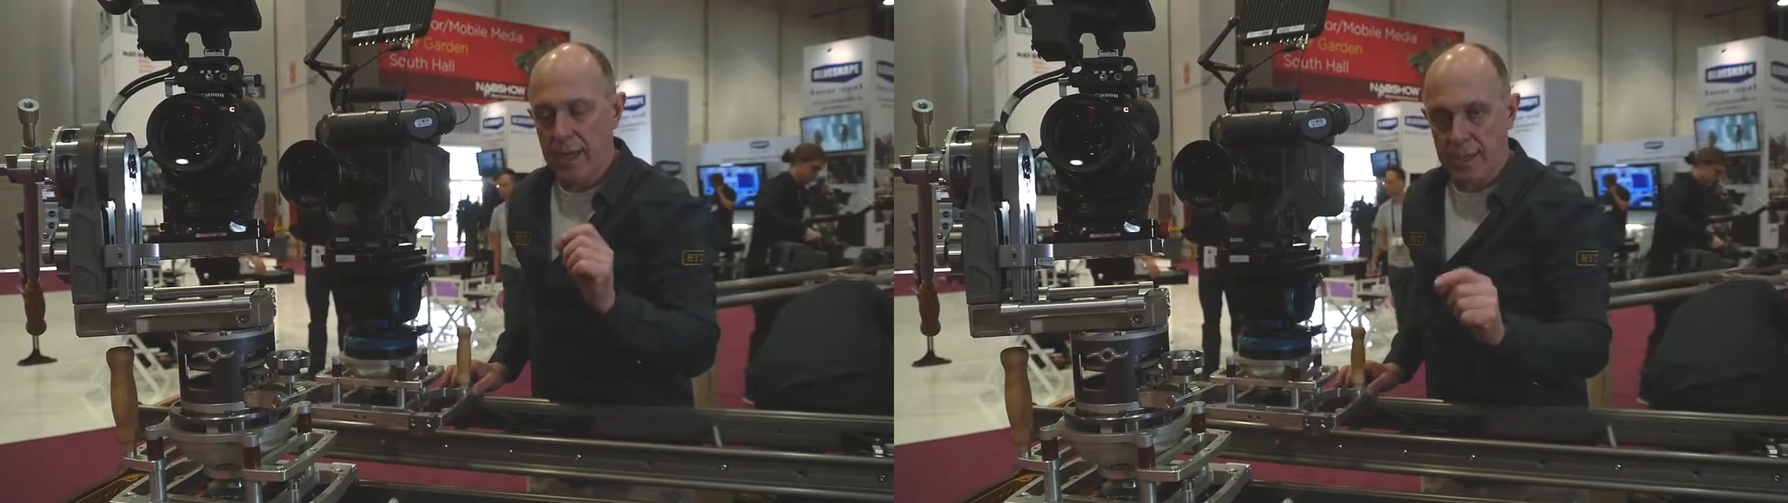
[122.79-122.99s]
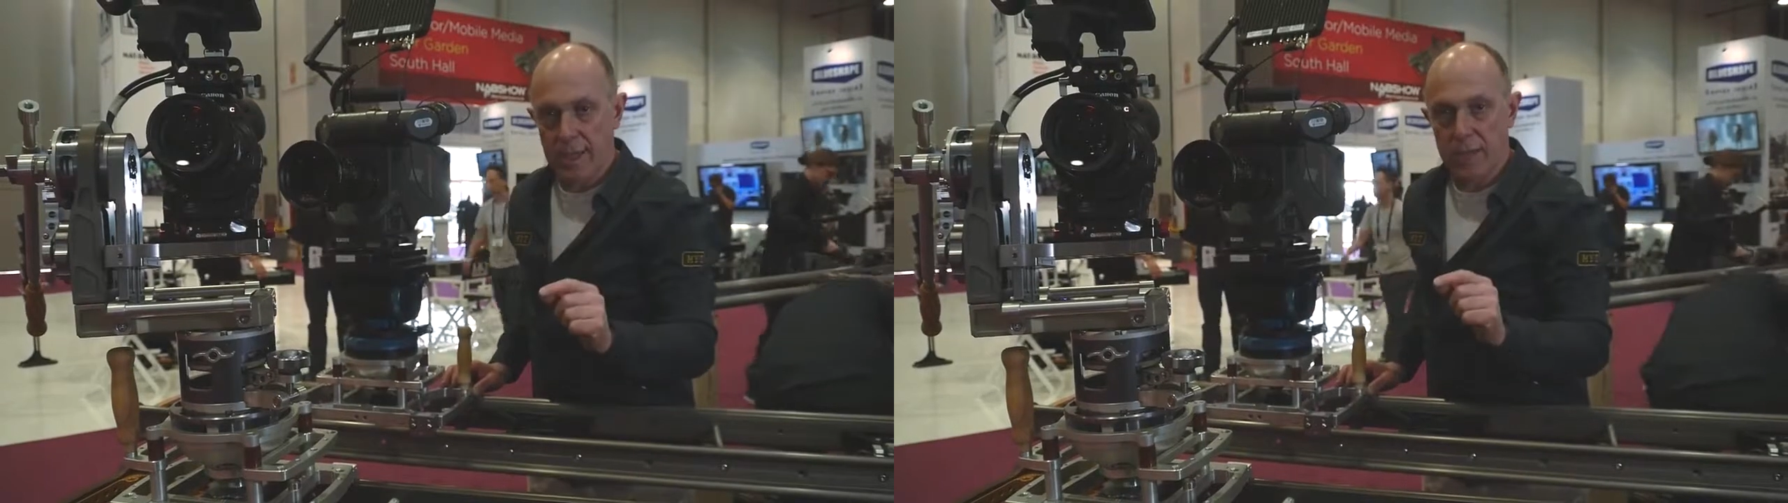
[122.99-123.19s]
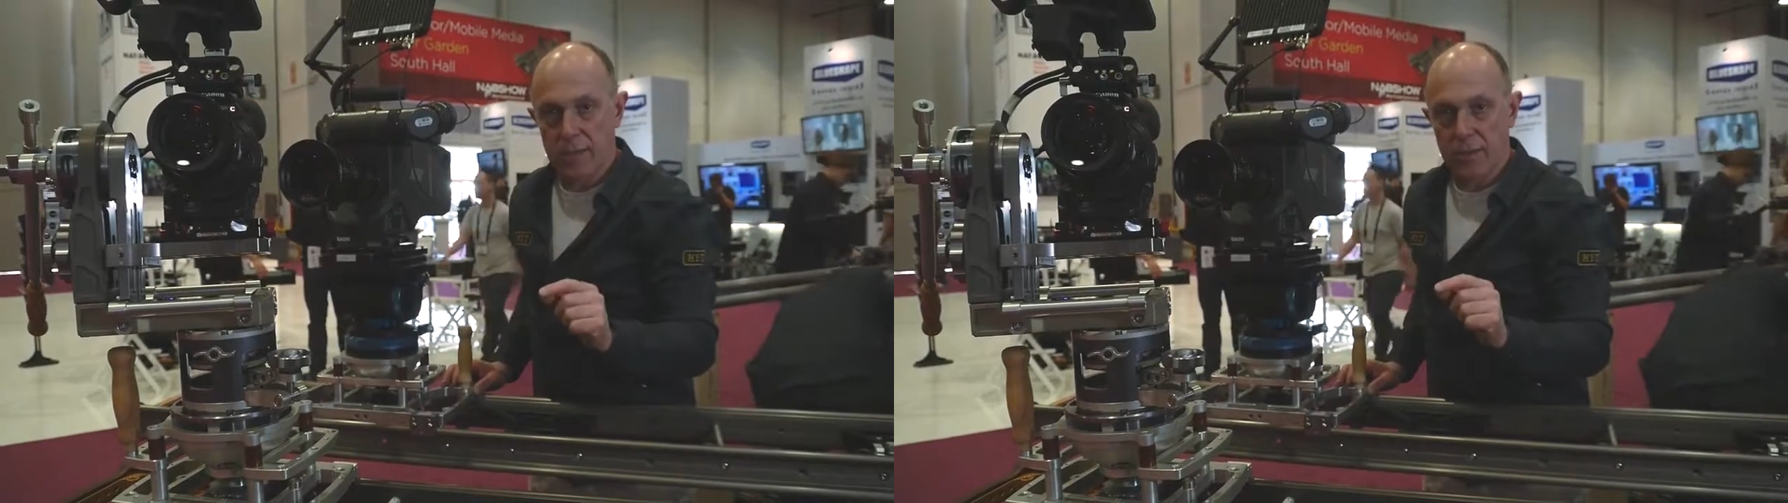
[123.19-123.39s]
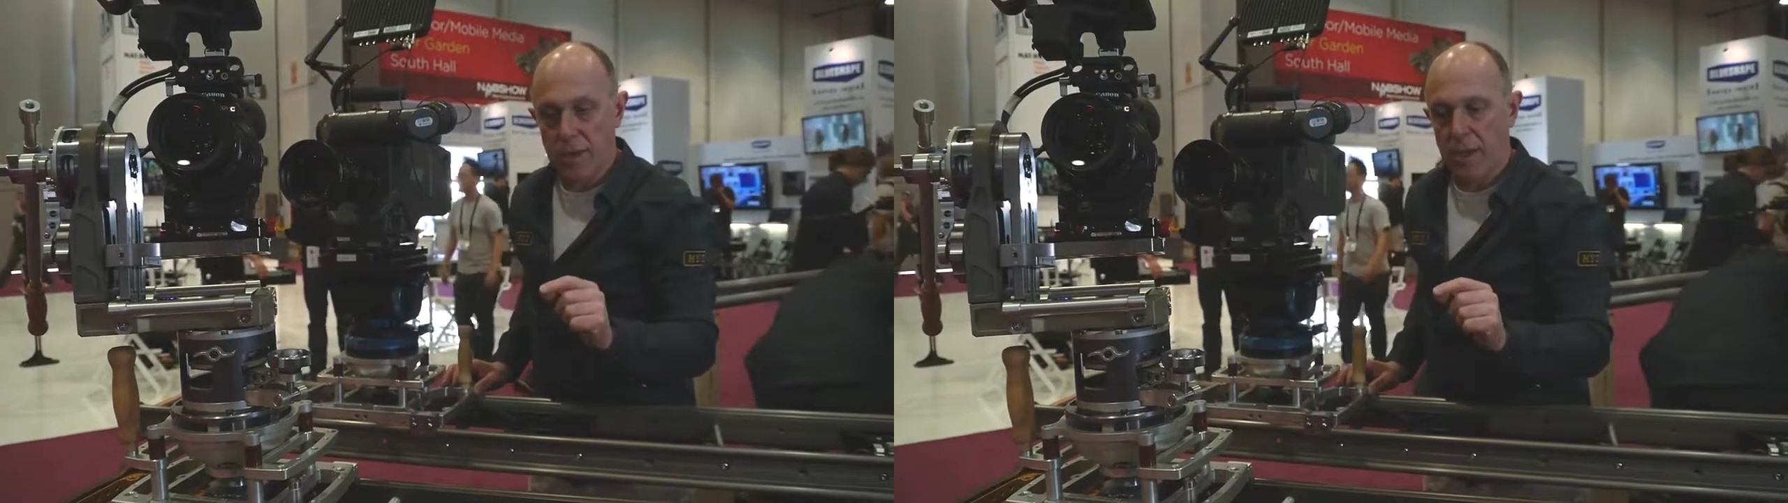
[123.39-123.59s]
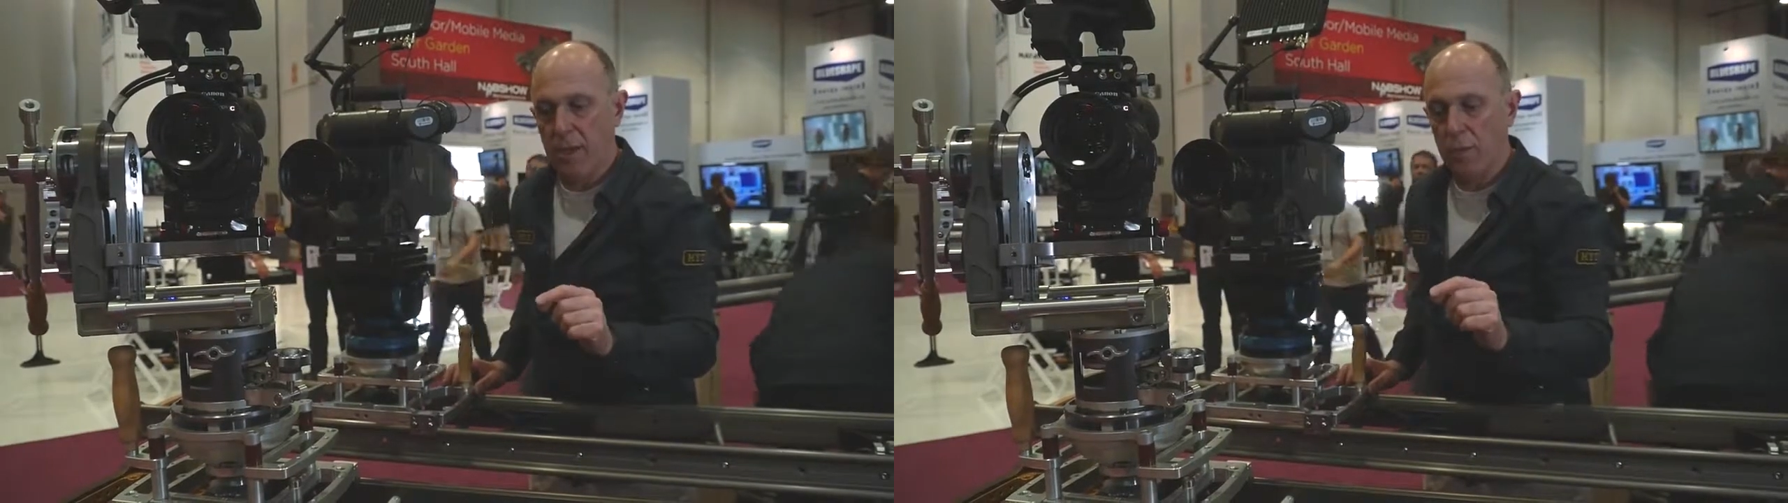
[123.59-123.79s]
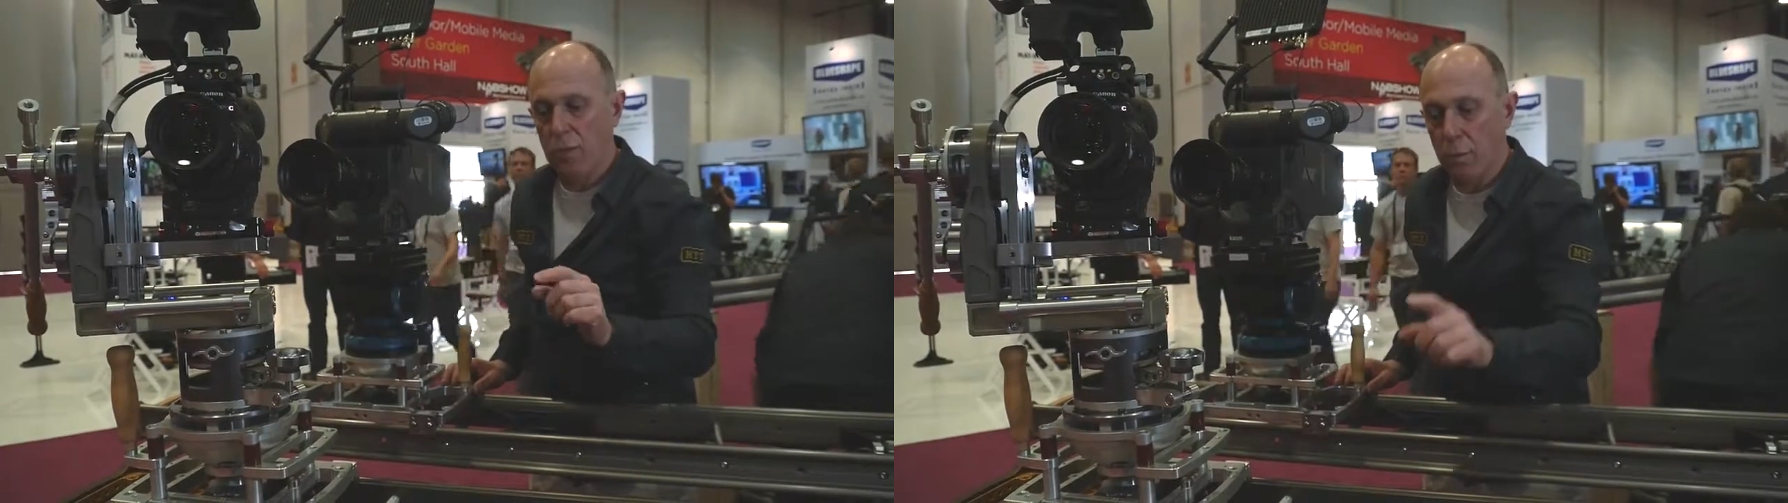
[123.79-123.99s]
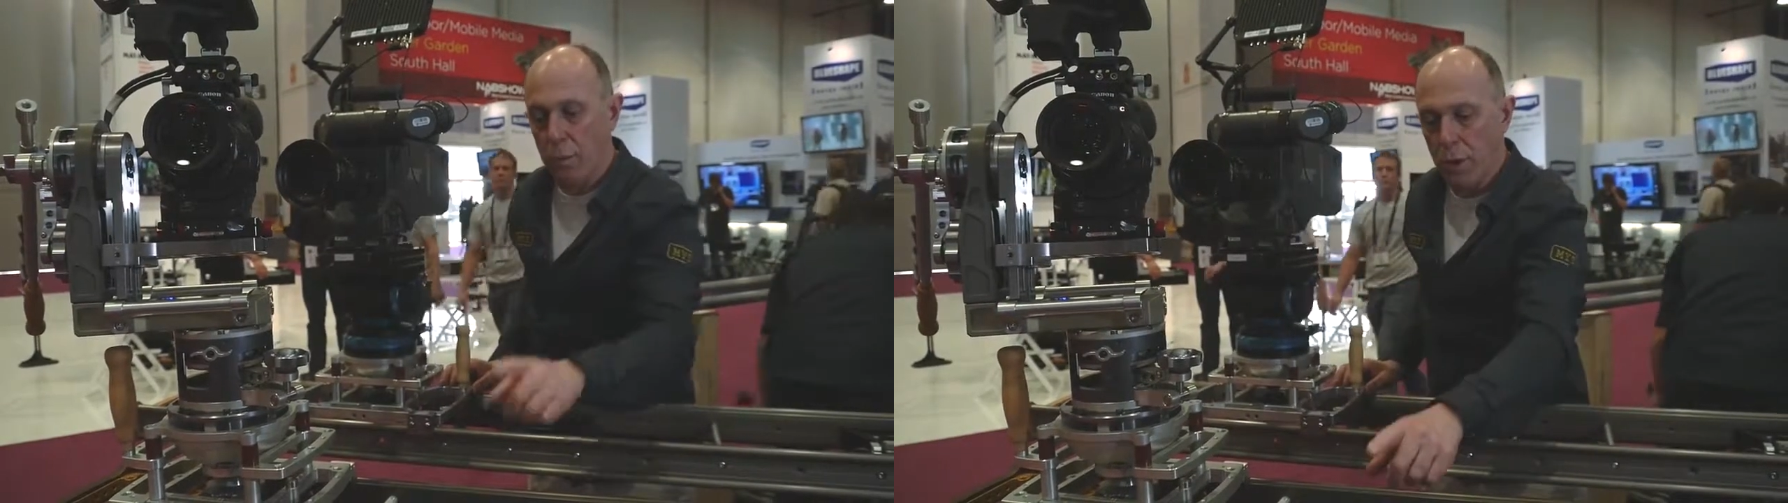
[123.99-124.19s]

accessory to